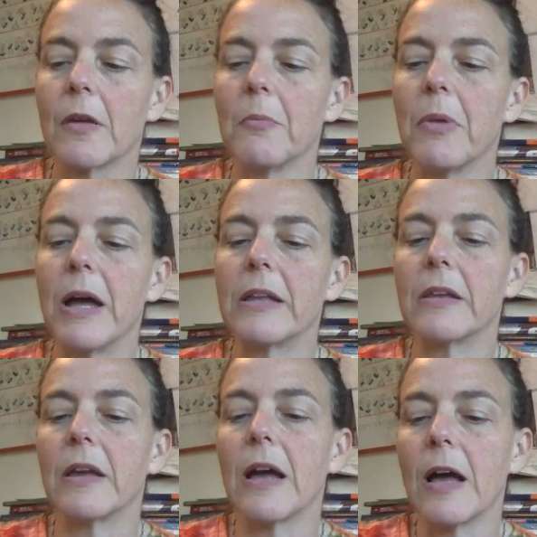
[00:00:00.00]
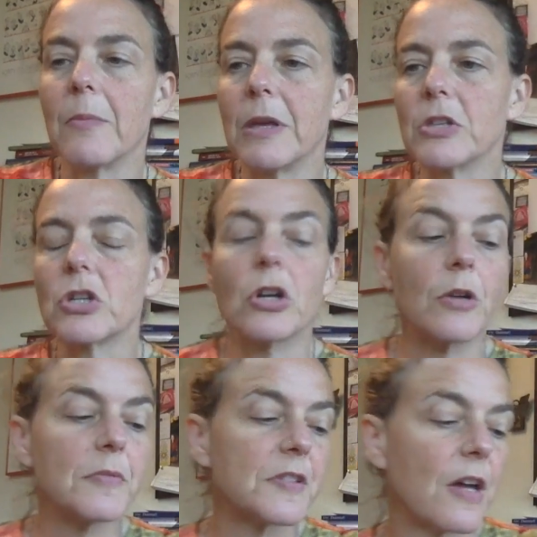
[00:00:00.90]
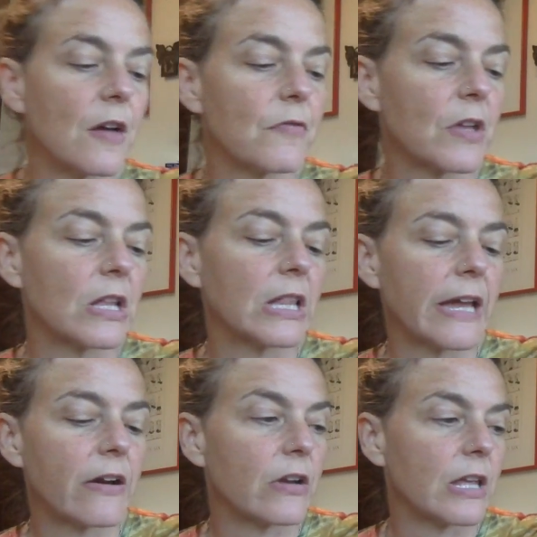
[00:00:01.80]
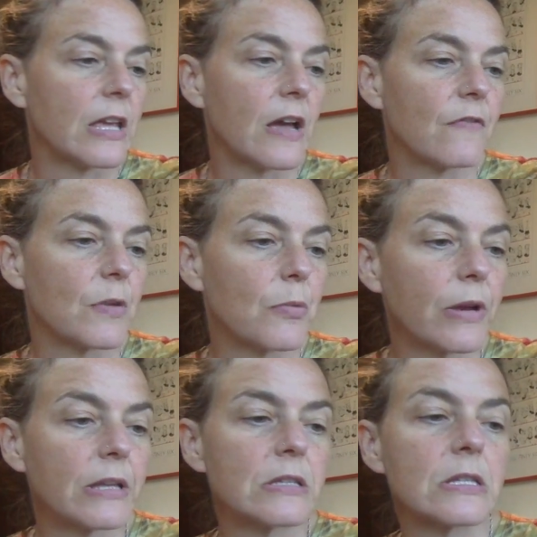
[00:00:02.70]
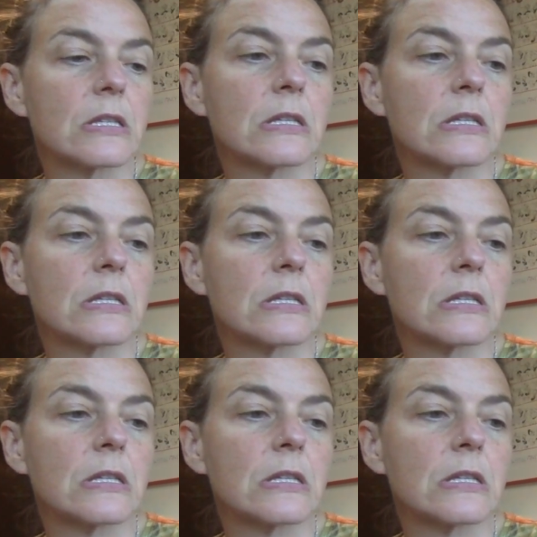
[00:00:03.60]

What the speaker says: But in terms of the clarity of the print,